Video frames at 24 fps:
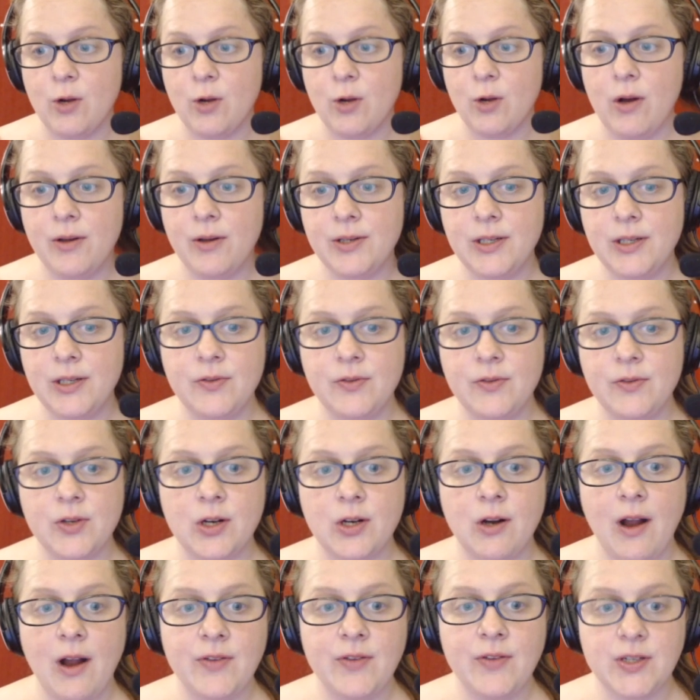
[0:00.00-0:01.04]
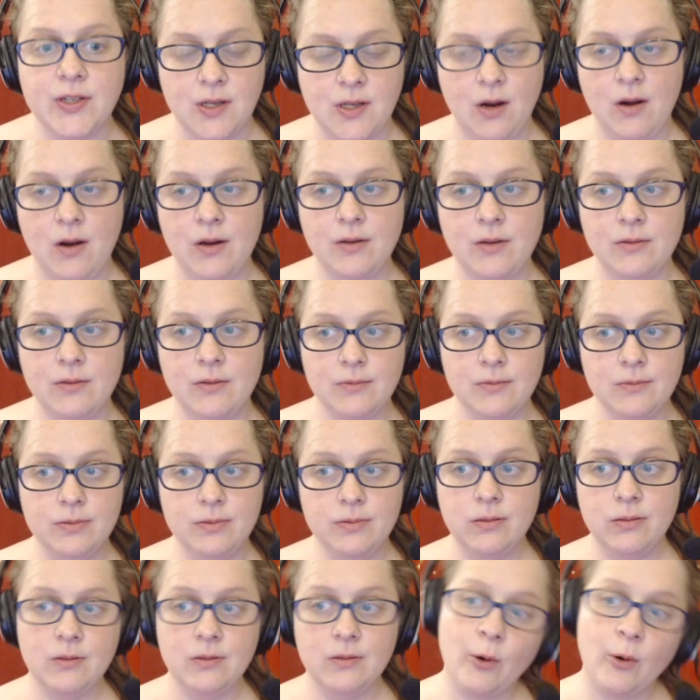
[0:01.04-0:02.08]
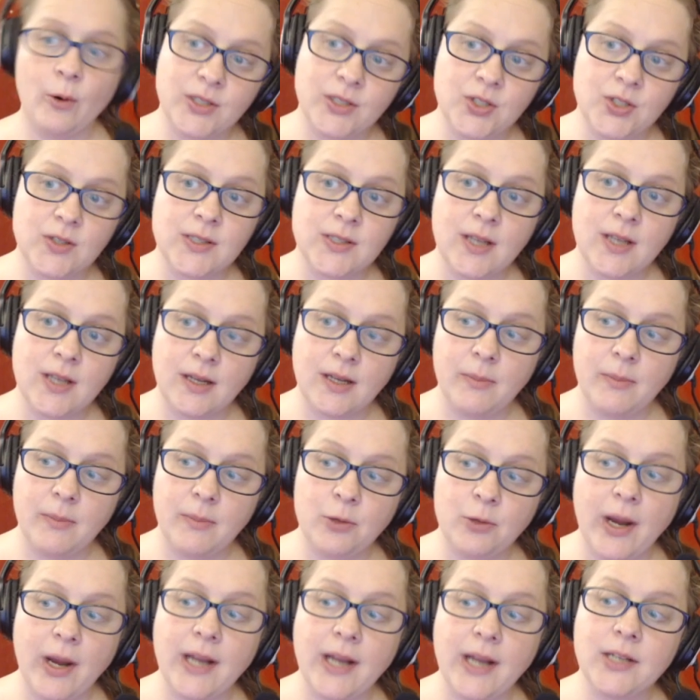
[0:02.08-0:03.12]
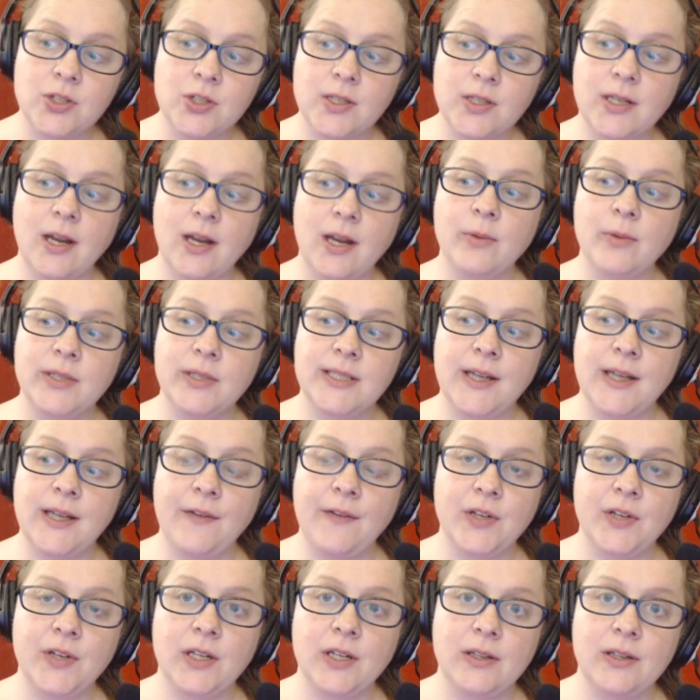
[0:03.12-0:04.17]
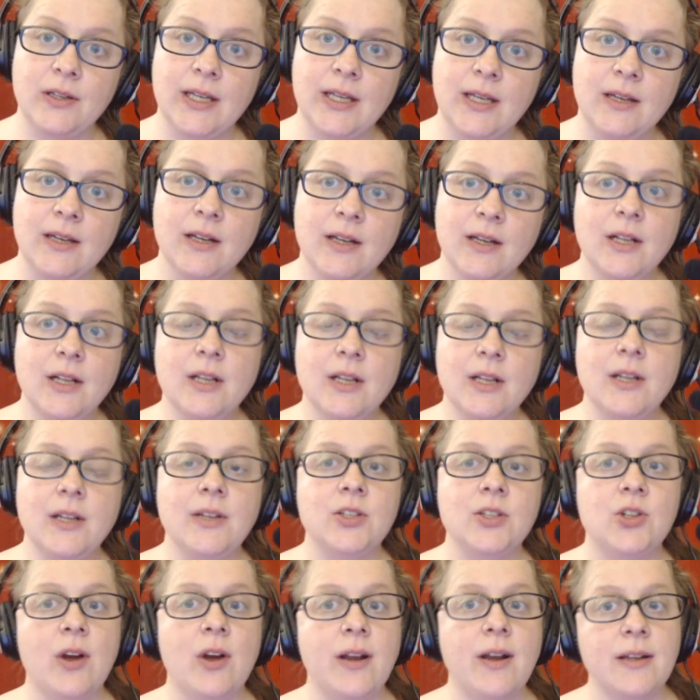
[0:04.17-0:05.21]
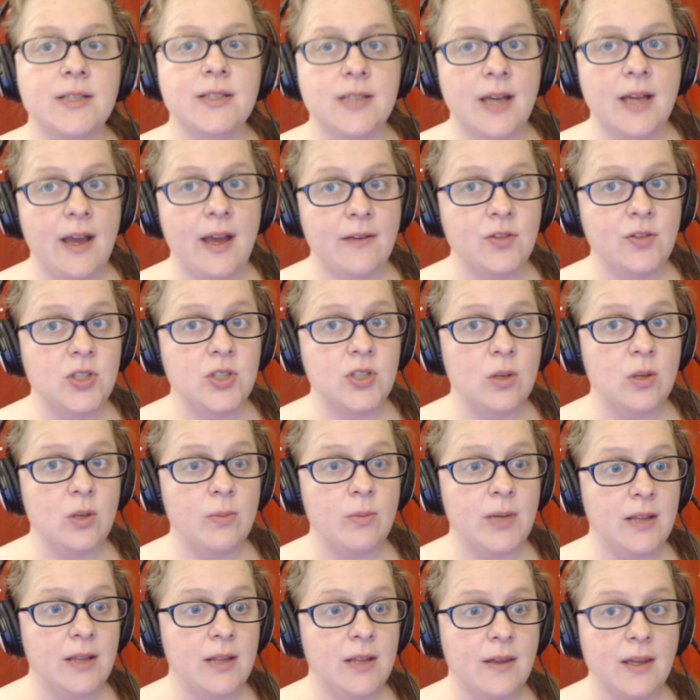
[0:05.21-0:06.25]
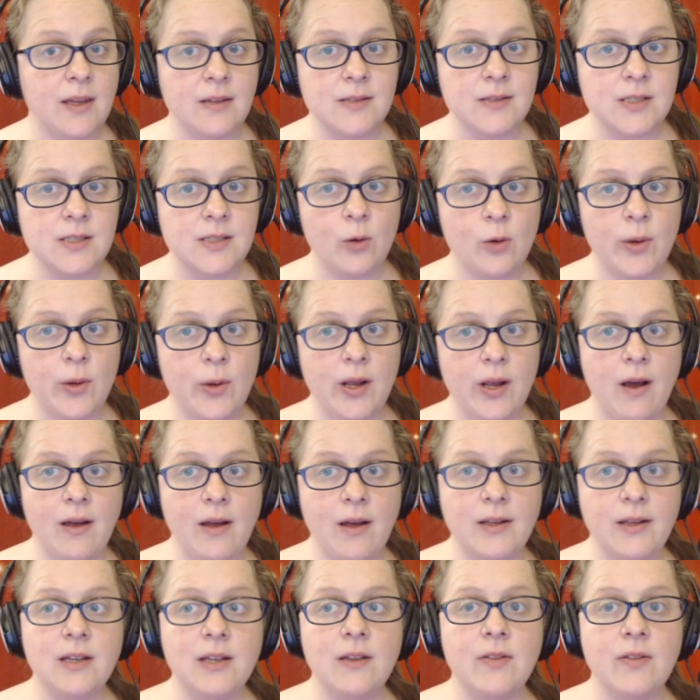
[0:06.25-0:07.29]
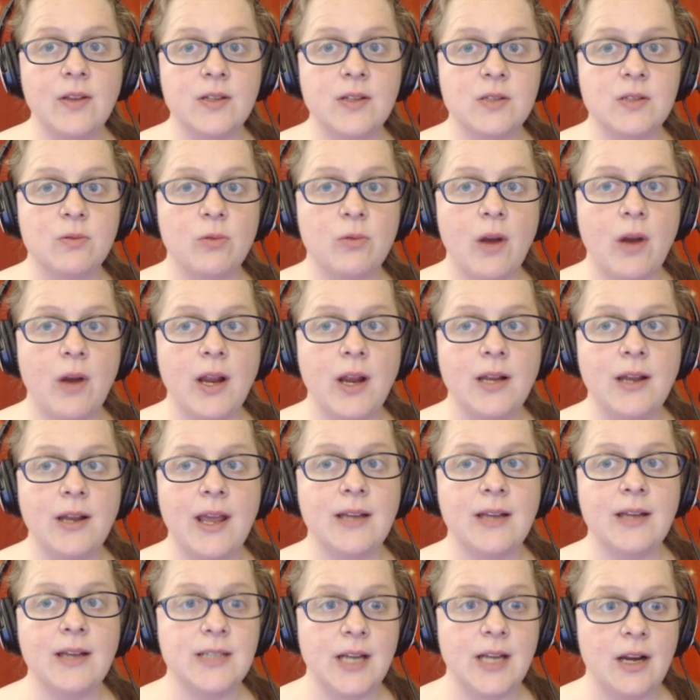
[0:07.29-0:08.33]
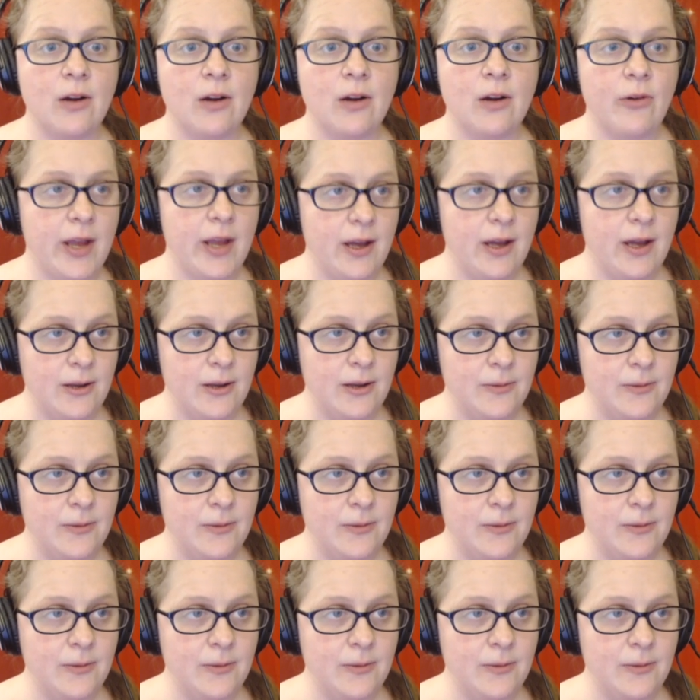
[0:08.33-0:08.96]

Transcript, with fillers: the quality of your graphics card, or it's just kind of mid-range, then I would definitely try not to have too many things going on in this right-hand area.